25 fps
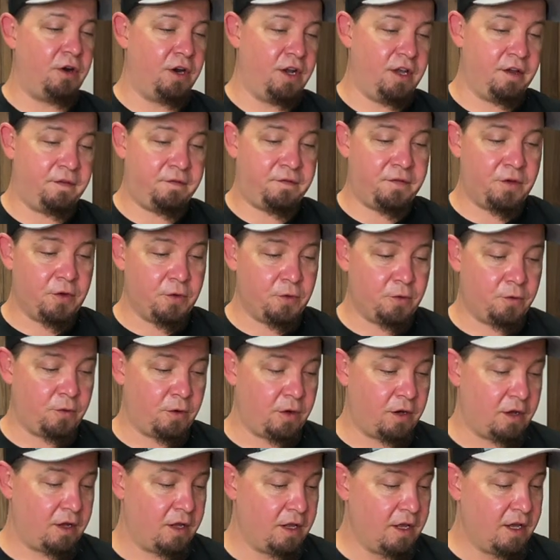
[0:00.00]
if you
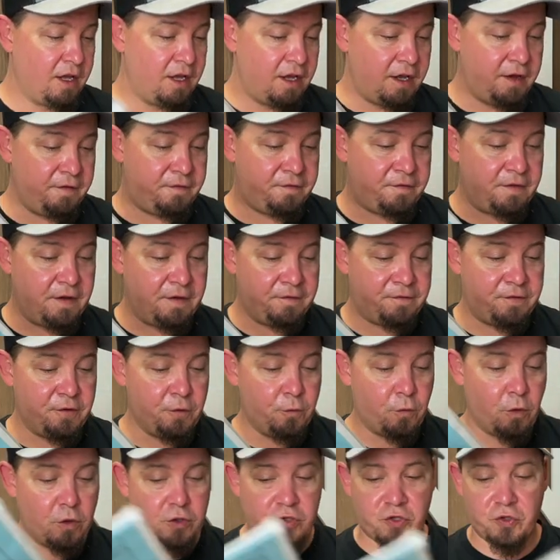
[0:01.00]
uh, if if you
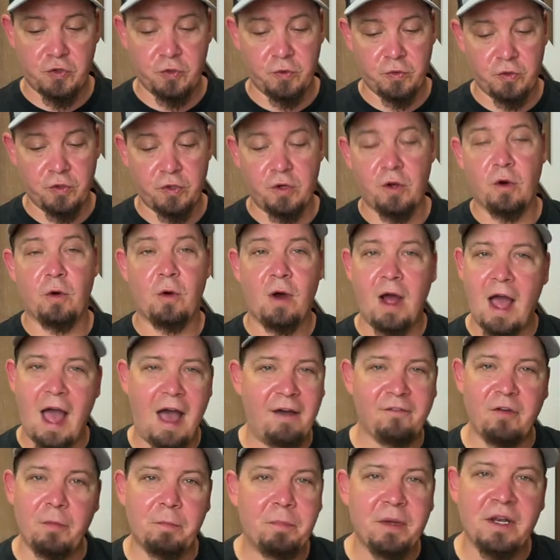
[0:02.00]
want to you know
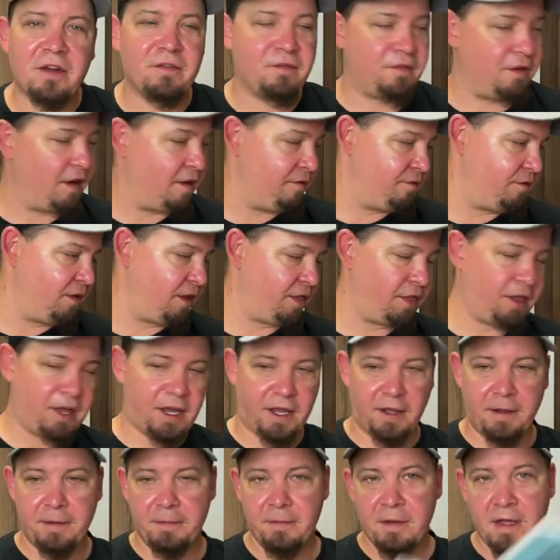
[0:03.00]
have a bit of everything
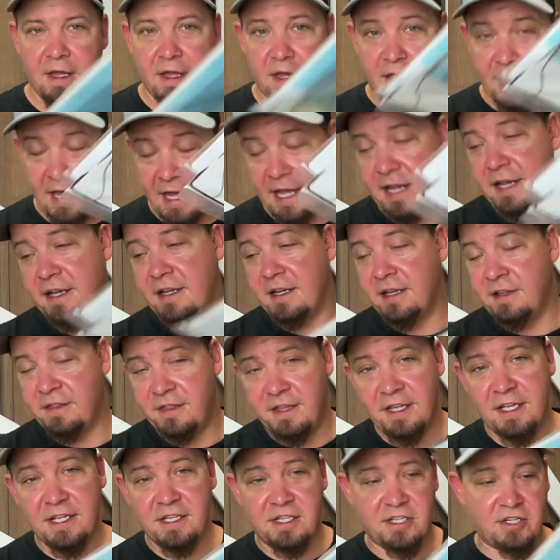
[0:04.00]
and
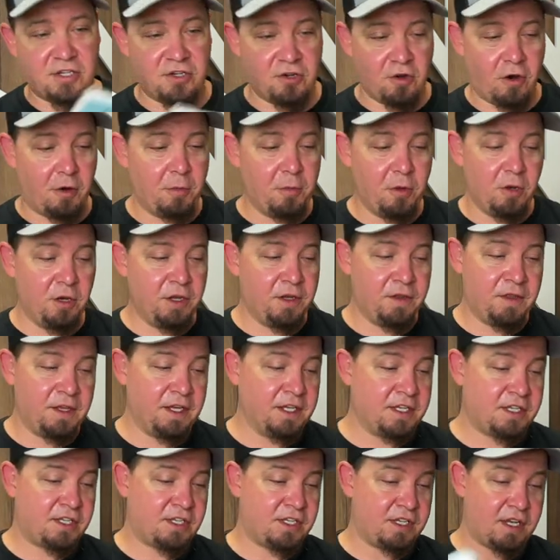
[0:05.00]
these normally
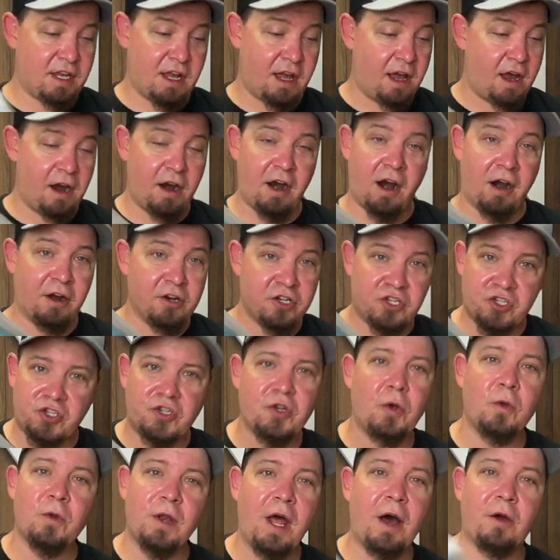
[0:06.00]
these are, are,
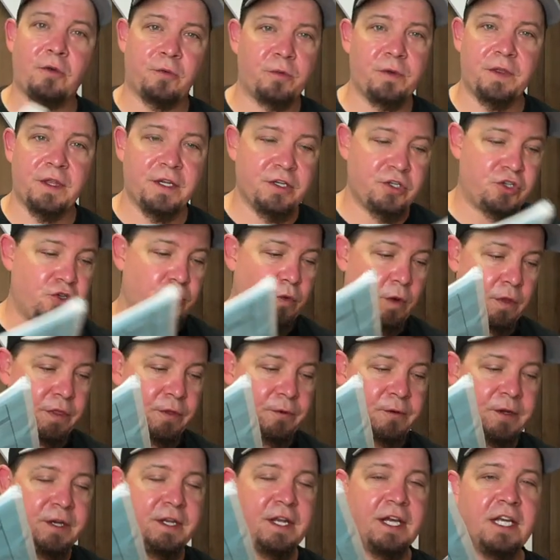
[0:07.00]
sold out within two or
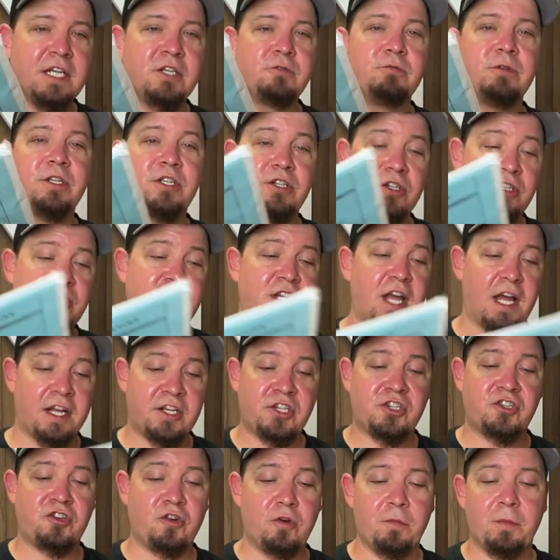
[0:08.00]
three days we just got
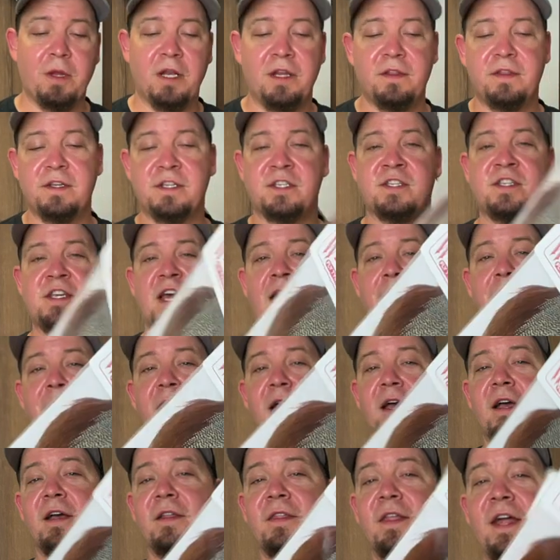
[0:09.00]
so many this time
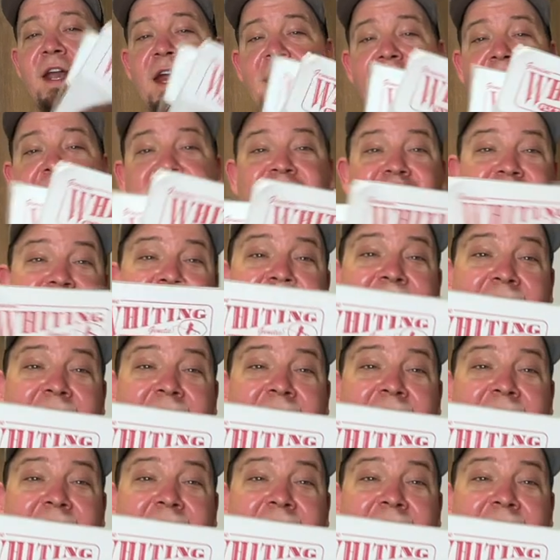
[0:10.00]
that i actually